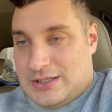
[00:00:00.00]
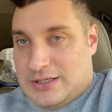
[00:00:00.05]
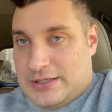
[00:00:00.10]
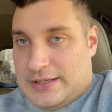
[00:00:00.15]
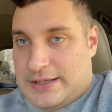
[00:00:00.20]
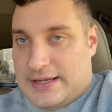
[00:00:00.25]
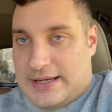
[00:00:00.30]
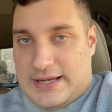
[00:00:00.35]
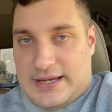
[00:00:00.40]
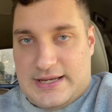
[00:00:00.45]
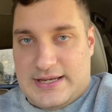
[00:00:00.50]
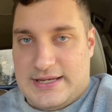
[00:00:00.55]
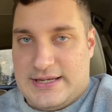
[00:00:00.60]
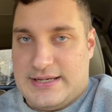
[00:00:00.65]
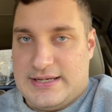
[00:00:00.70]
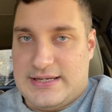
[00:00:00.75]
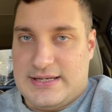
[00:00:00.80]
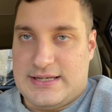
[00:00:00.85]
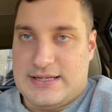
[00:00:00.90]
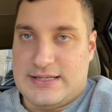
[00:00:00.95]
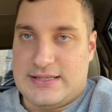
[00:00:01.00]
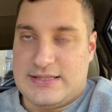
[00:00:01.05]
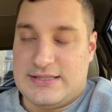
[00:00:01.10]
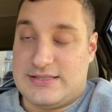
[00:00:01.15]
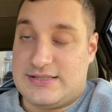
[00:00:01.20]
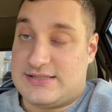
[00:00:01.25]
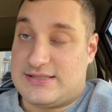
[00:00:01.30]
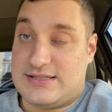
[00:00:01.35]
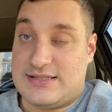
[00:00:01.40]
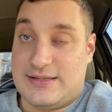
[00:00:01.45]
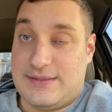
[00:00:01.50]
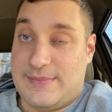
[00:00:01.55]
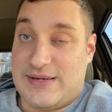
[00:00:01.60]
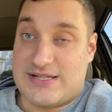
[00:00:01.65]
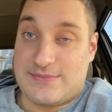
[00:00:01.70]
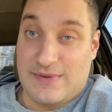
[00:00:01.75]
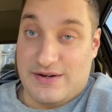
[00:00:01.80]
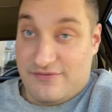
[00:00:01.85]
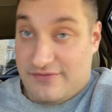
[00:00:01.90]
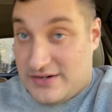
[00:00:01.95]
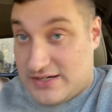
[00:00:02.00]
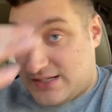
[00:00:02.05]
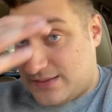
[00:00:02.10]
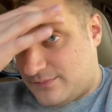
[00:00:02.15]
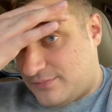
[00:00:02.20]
It makes my fucking